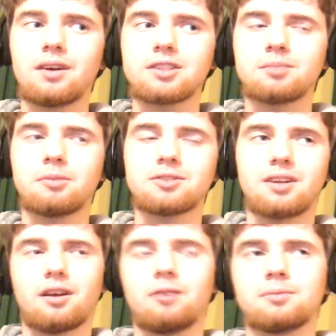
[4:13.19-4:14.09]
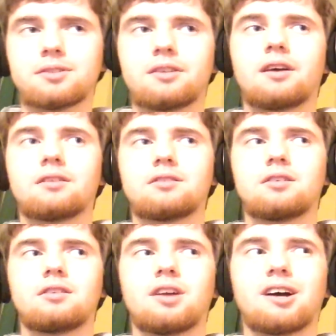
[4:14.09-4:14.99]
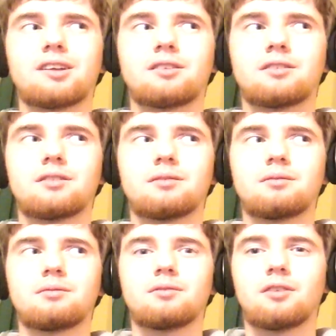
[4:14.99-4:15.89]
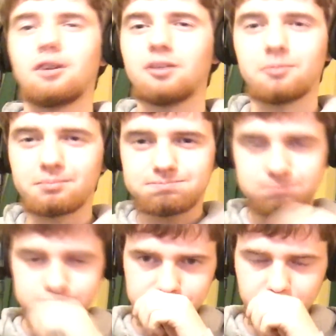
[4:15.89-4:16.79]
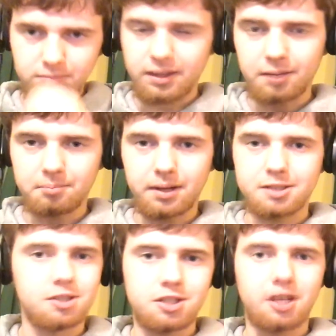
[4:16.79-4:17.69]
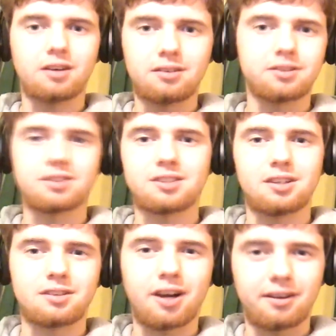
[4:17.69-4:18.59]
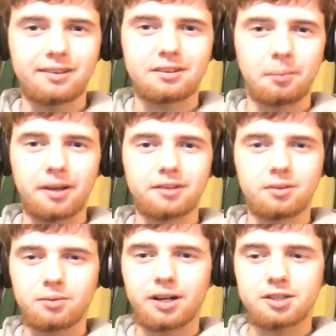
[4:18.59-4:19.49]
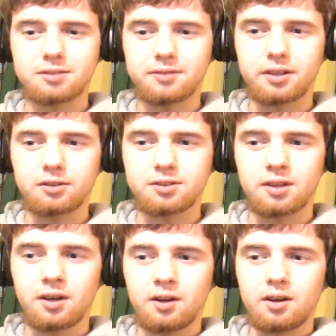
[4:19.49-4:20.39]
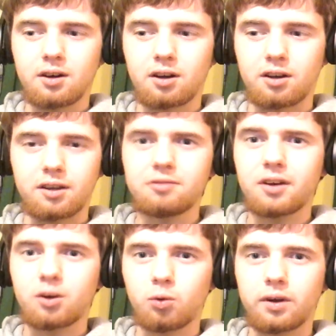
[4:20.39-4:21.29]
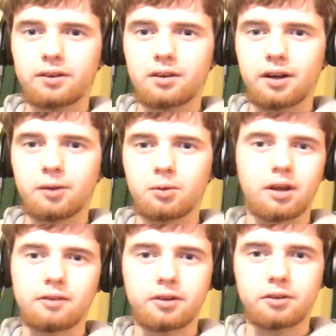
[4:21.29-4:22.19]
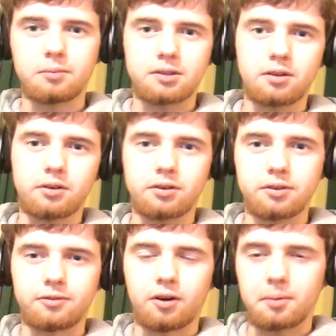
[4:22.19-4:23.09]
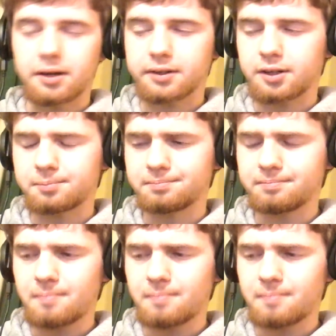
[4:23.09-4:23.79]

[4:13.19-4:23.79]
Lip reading: suppose it helps that not all of that my channel doesn't entirely depend on reaction videos. If I quit, I would have other material to fall back on.